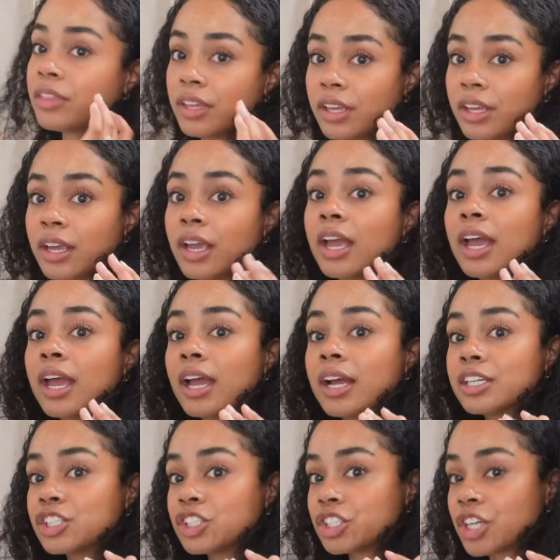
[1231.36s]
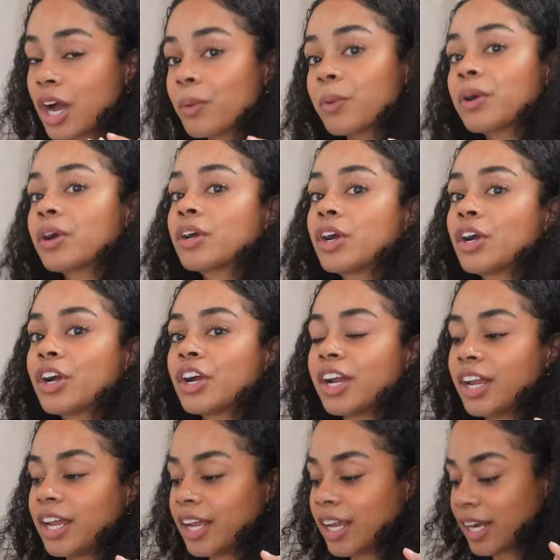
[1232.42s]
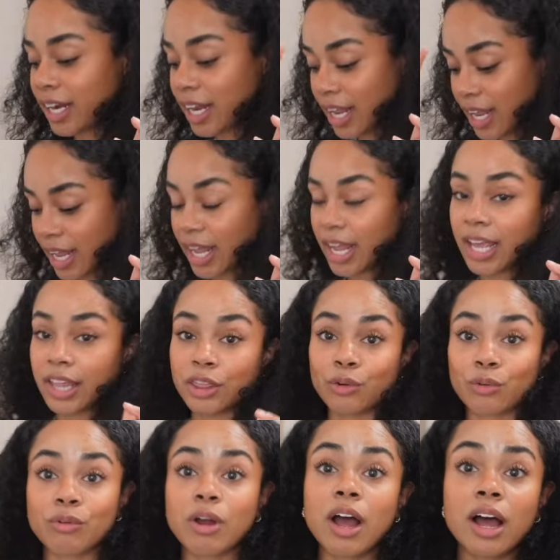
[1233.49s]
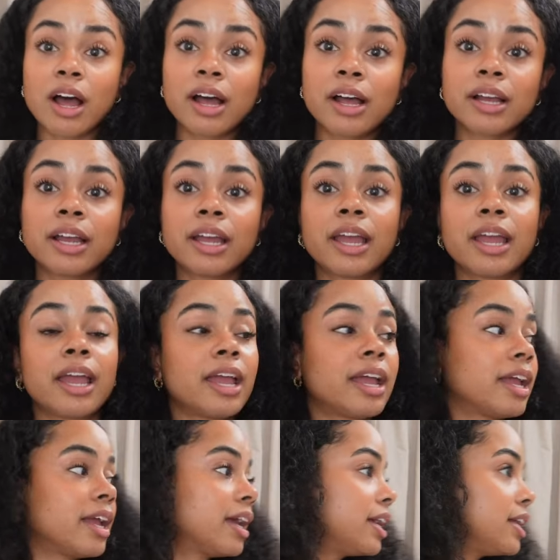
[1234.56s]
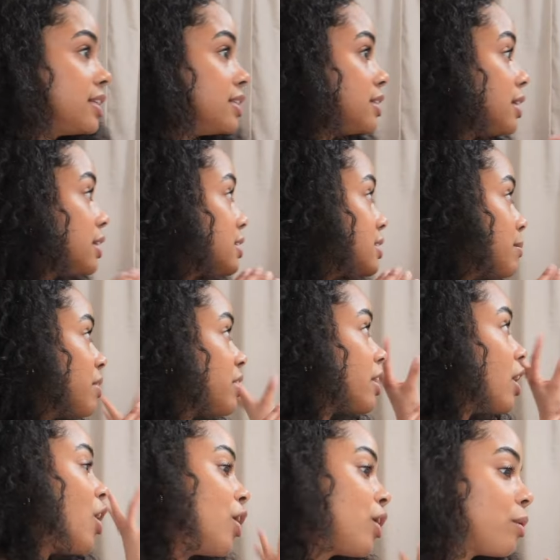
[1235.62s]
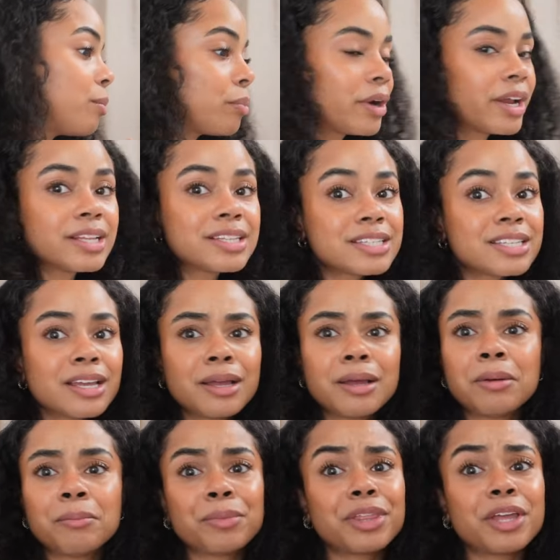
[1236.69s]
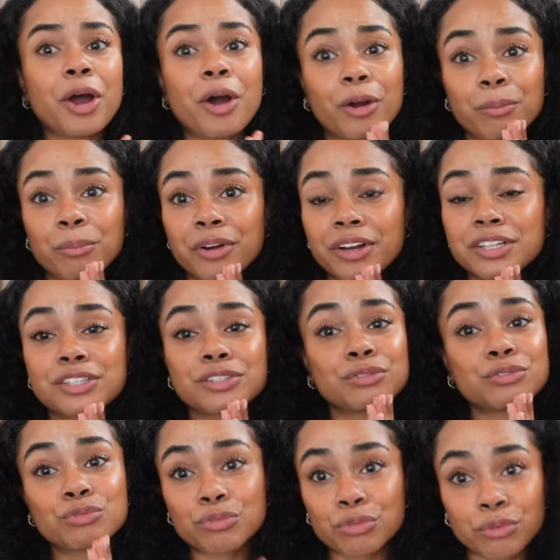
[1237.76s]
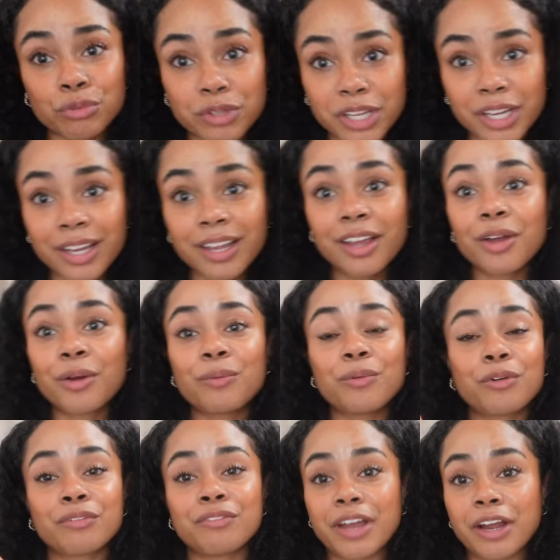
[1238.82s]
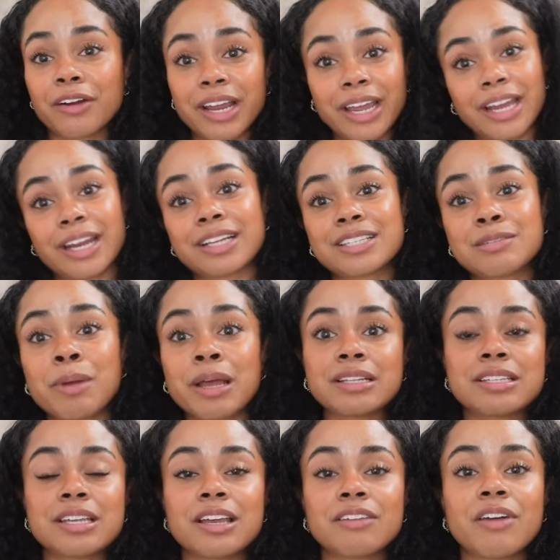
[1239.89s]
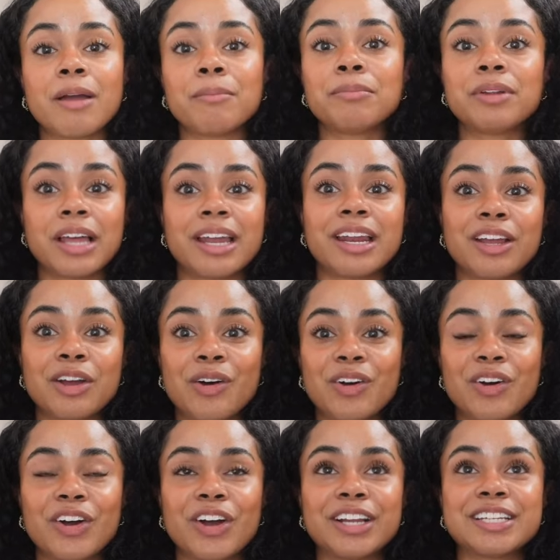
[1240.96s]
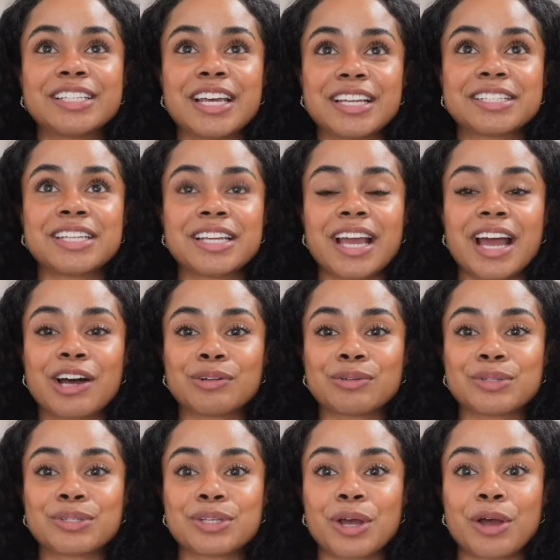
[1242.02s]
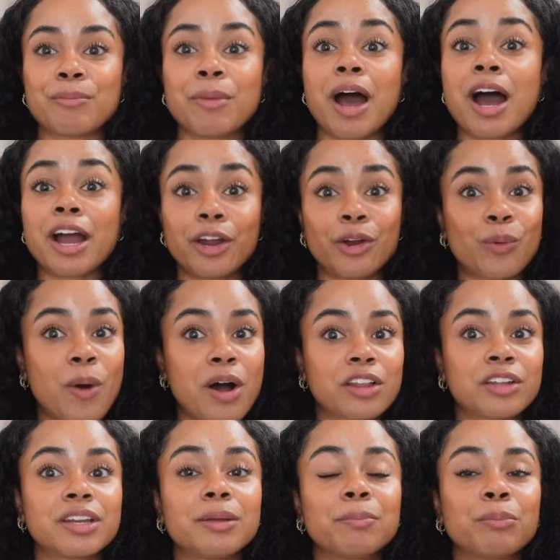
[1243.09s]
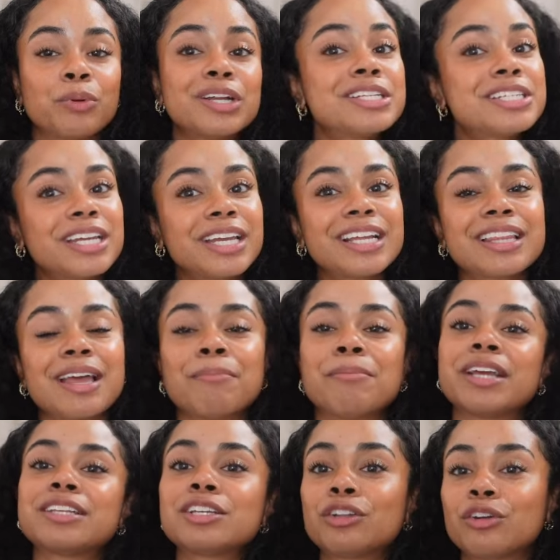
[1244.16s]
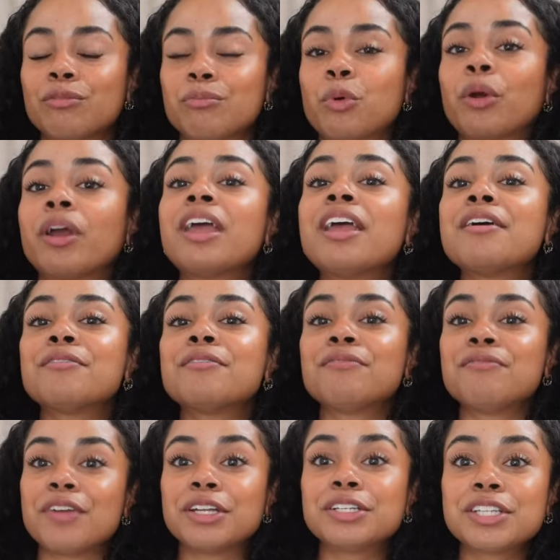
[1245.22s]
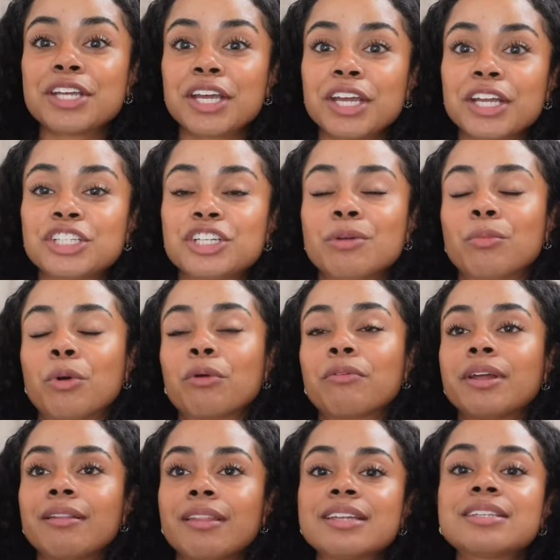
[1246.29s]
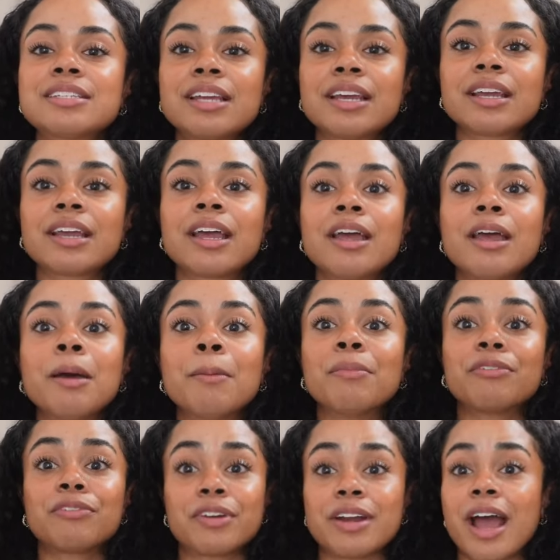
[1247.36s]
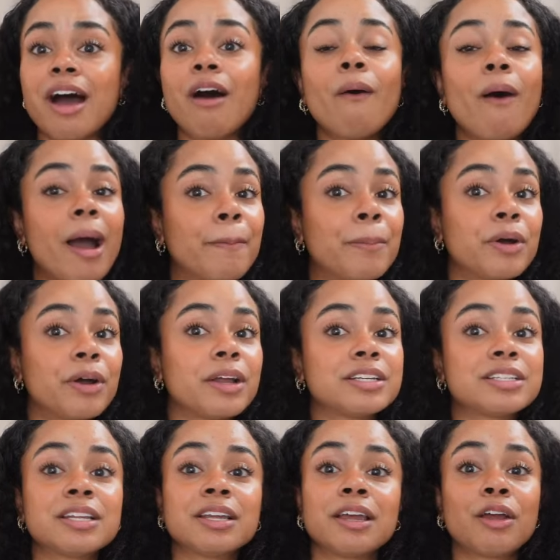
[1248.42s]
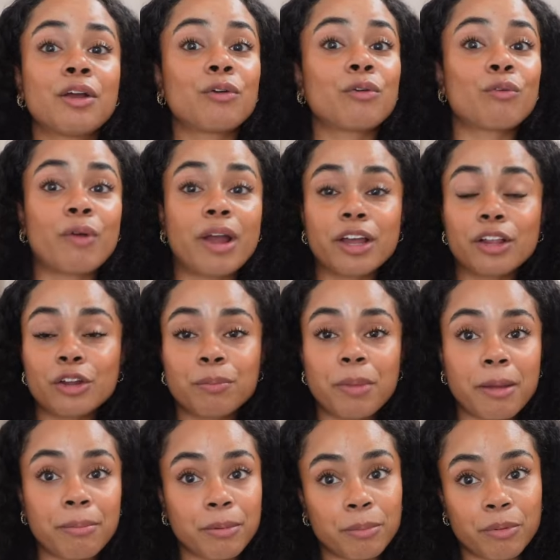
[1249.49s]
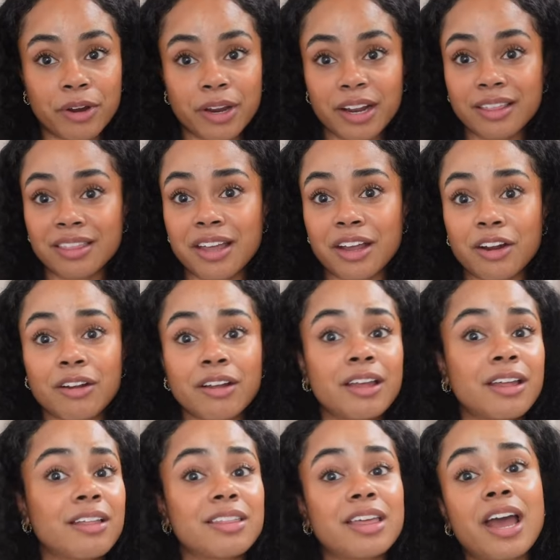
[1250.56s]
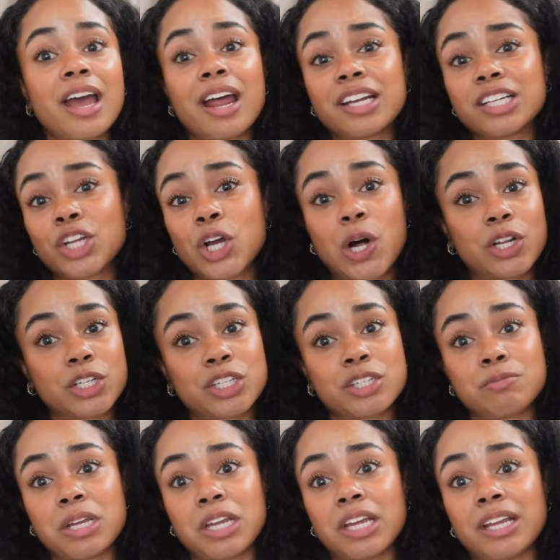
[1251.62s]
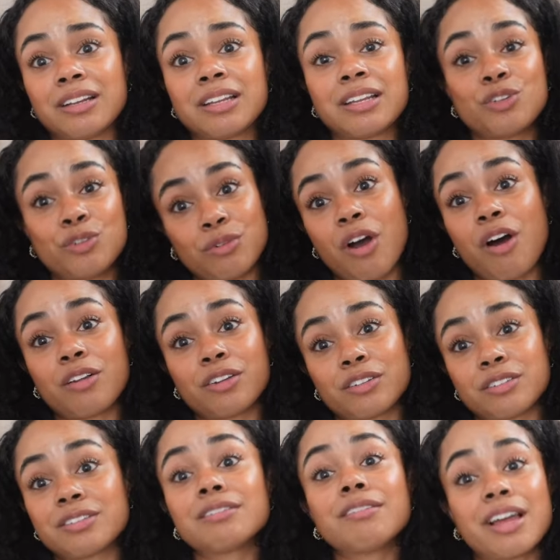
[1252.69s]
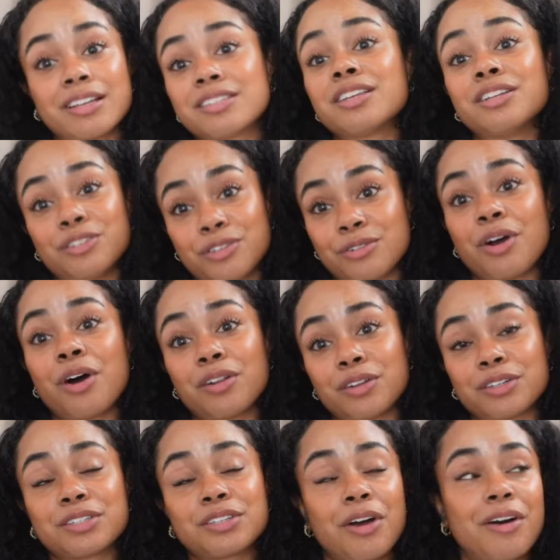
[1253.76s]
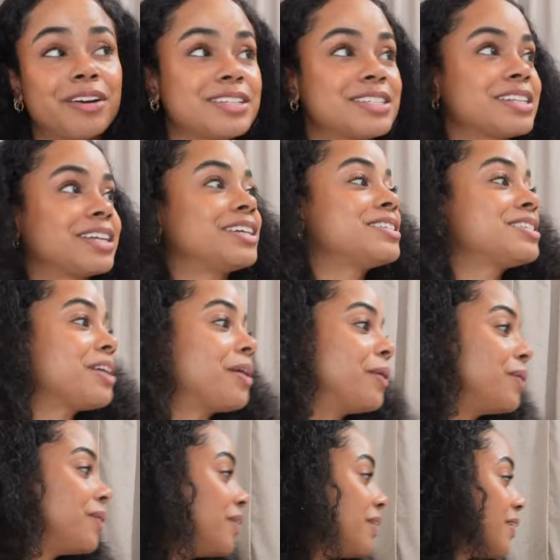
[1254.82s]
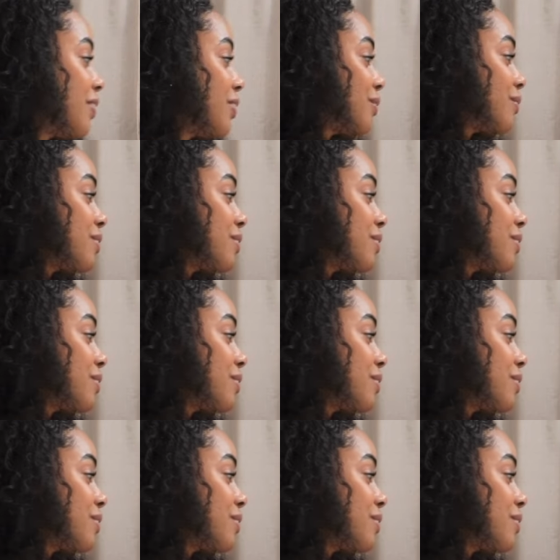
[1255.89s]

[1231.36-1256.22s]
the shower curtain and the rug and some of the art prints, The art prints truly were very inexpensive. I'm planning on testing out some higher quality printing that makes it look more vintage and more realistic. But for now, I put regular paper print in there that had cost me $2, less than $2, honestly. So the